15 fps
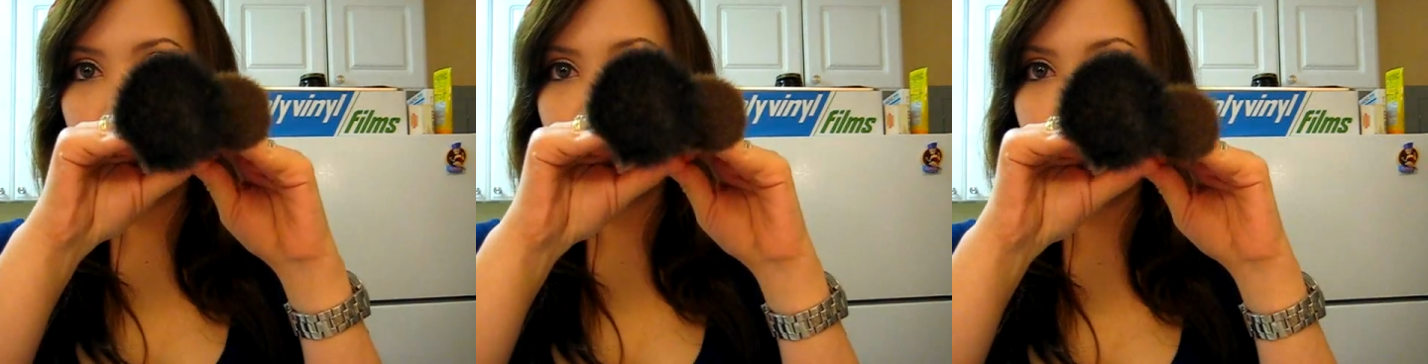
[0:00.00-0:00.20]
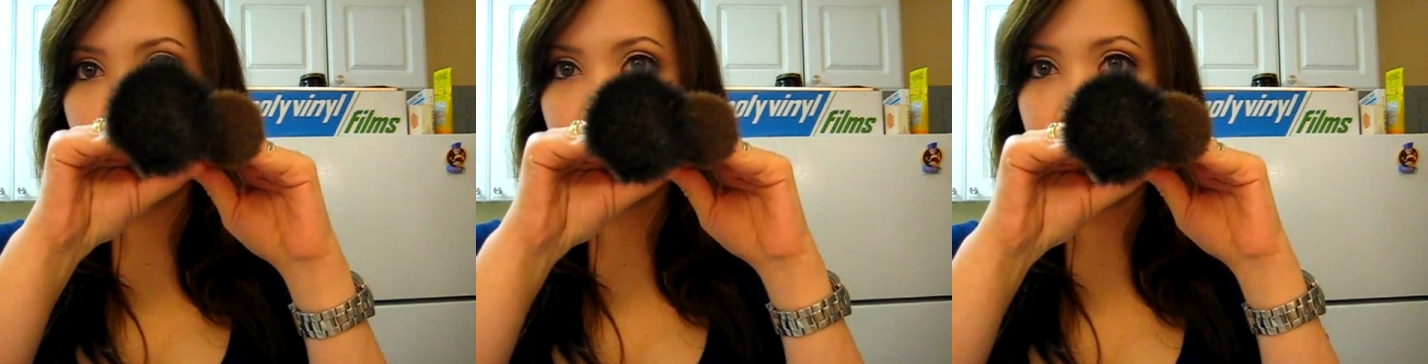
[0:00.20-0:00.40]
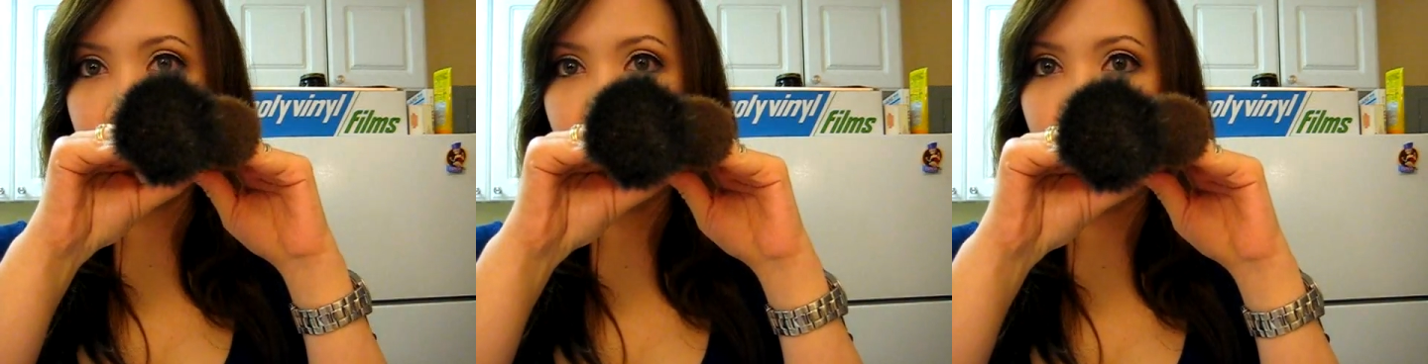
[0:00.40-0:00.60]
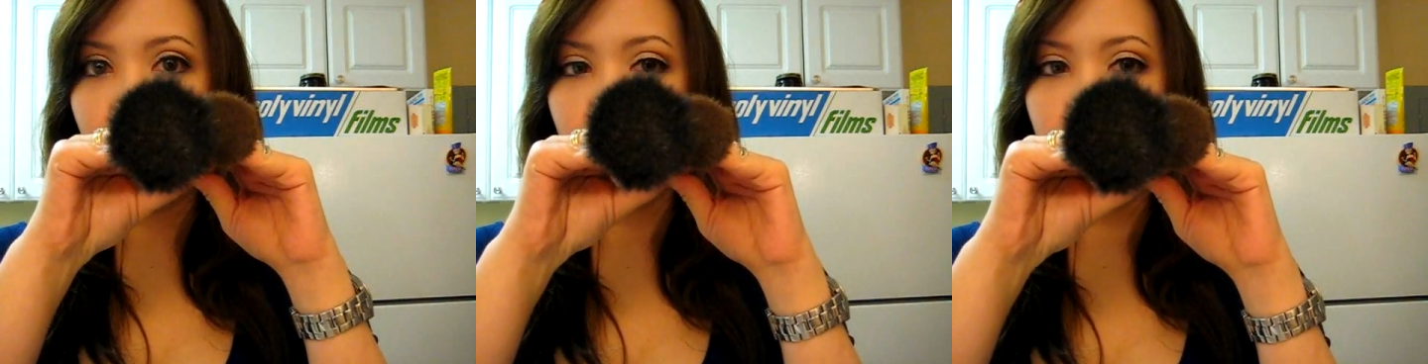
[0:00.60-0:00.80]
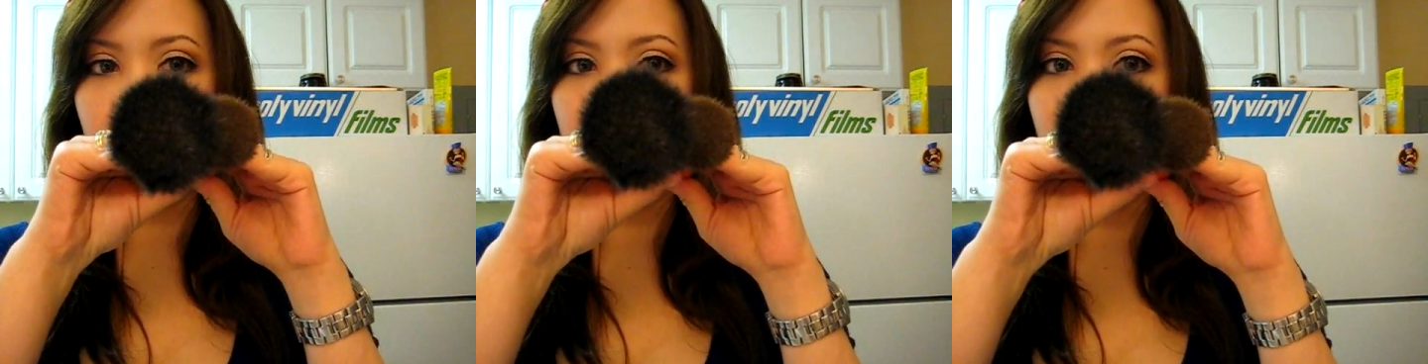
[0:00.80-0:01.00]
see
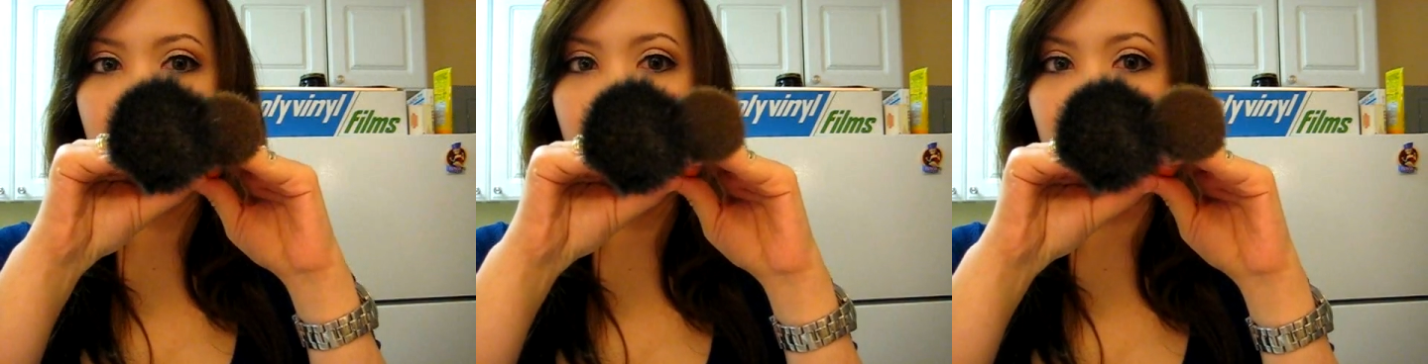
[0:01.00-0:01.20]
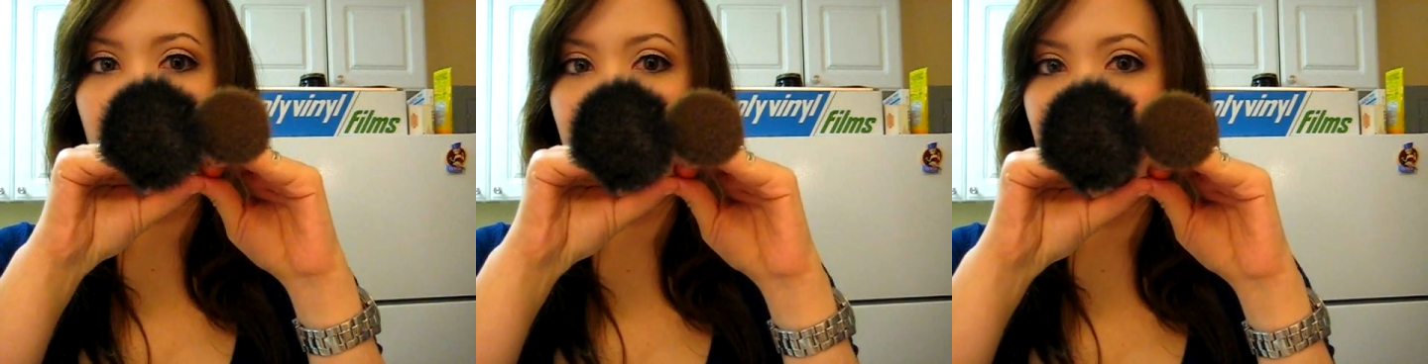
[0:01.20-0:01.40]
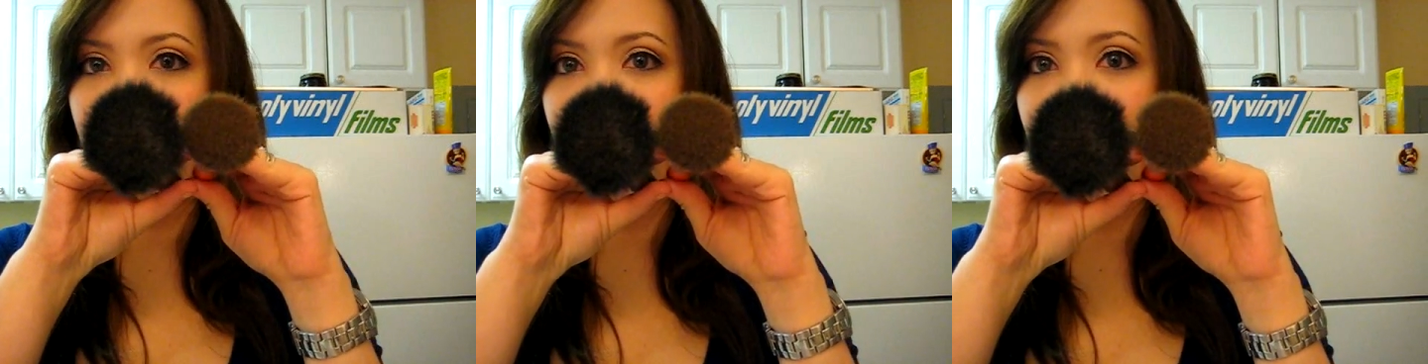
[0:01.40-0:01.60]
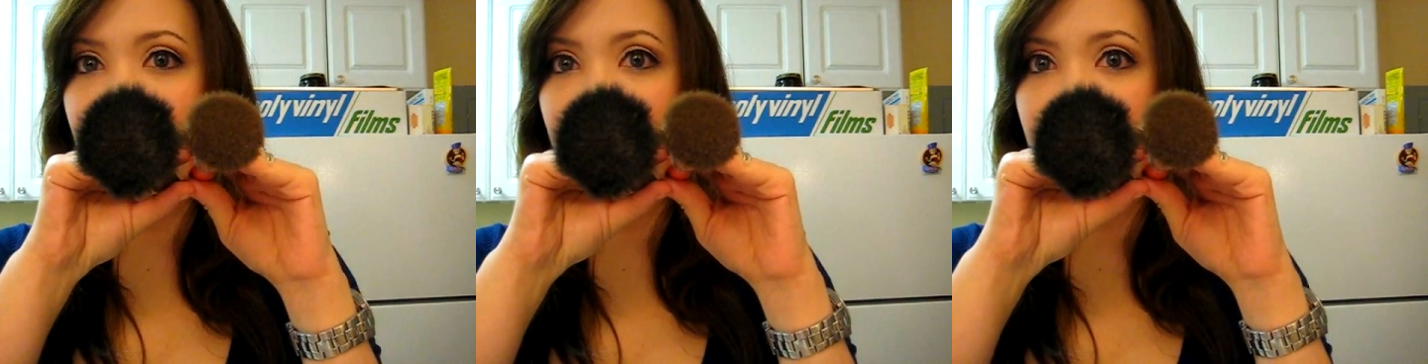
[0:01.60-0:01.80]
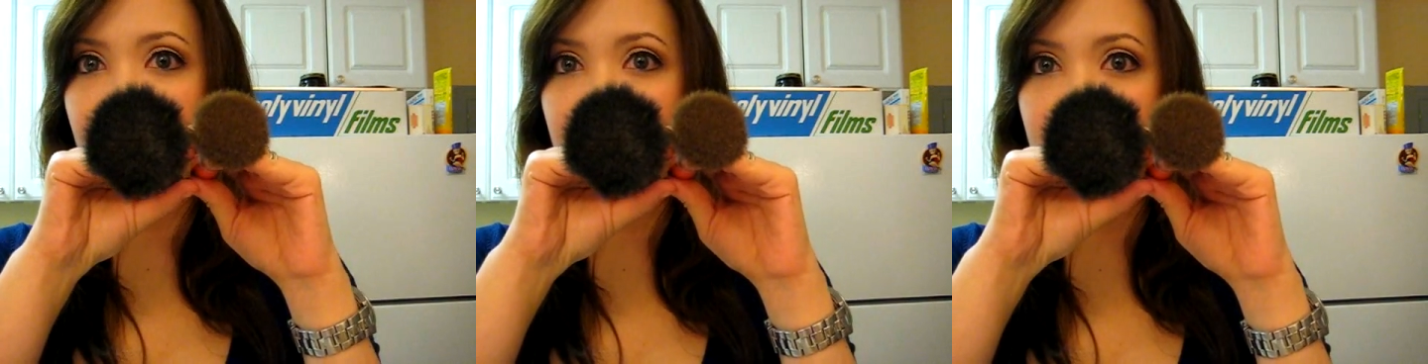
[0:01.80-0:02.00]
how
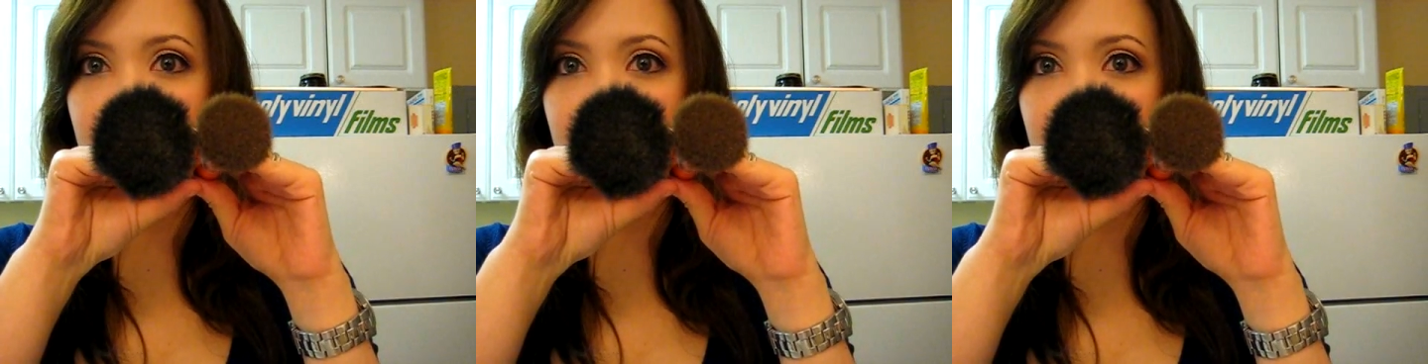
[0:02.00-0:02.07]
big